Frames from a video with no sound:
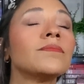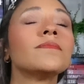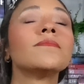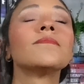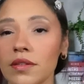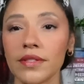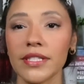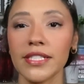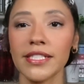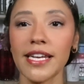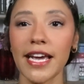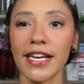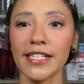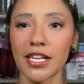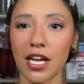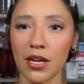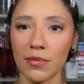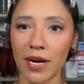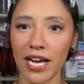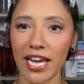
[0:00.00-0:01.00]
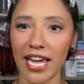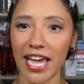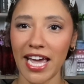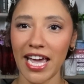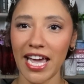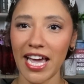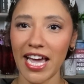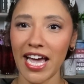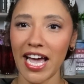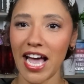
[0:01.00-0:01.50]
So I'm going to take down my
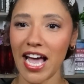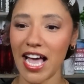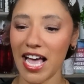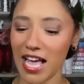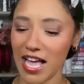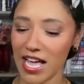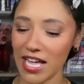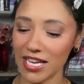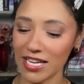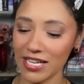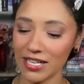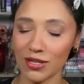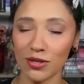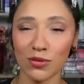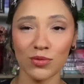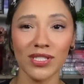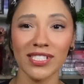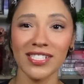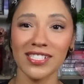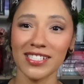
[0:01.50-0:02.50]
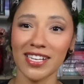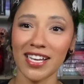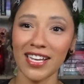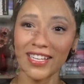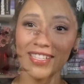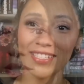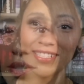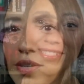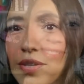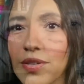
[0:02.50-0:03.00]
hair and we'll
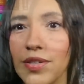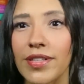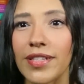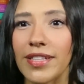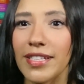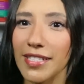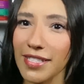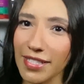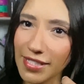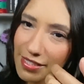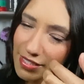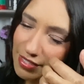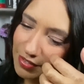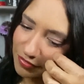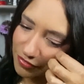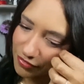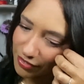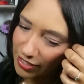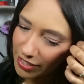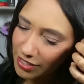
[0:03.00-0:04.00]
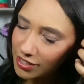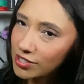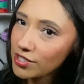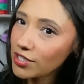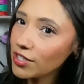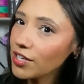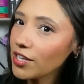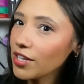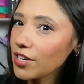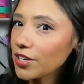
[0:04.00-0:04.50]
discuss. So this is the finished
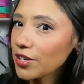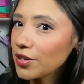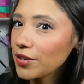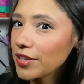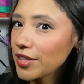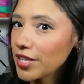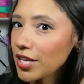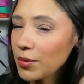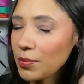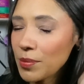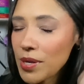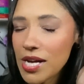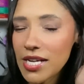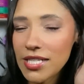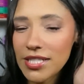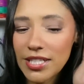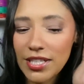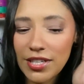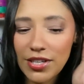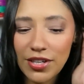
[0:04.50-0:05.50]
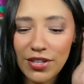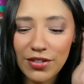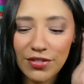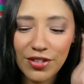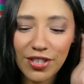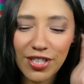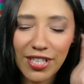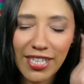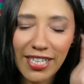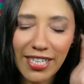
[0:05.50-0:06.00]
look with our basket of
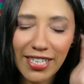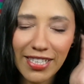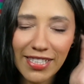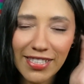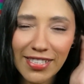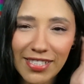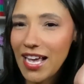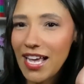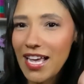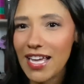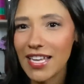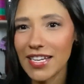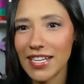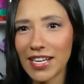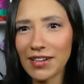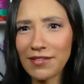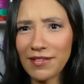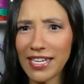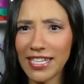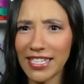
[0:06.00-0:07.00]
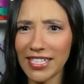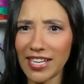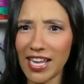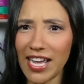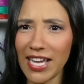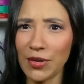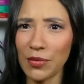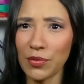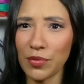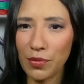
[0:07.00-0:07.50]
goodies. And I really
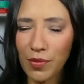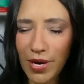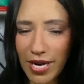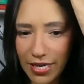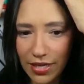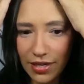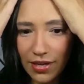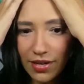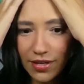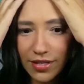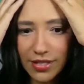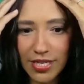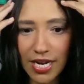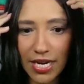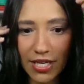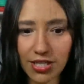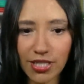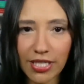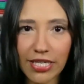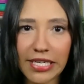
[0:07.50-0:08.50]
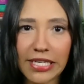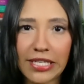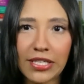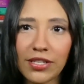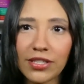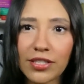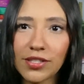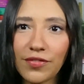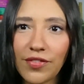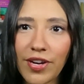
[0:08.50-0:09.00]
like the way it looks, actually. It
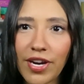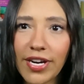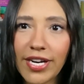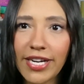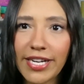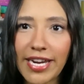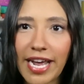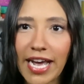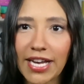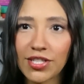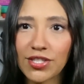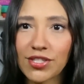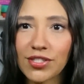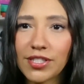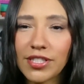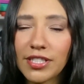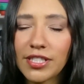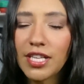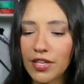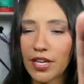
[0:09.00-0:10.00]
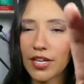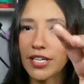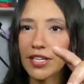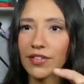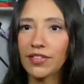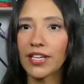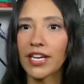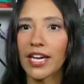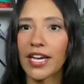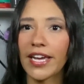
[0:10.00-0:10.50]
looks very natural. The only
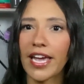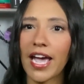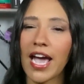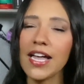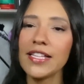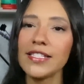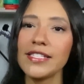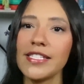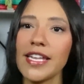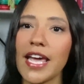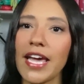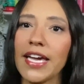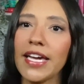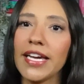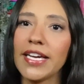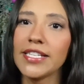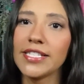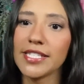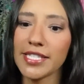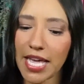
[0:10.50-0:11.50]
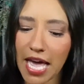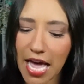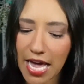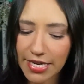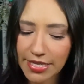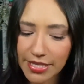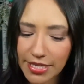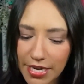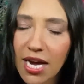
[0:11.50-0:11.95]
thing I can say is that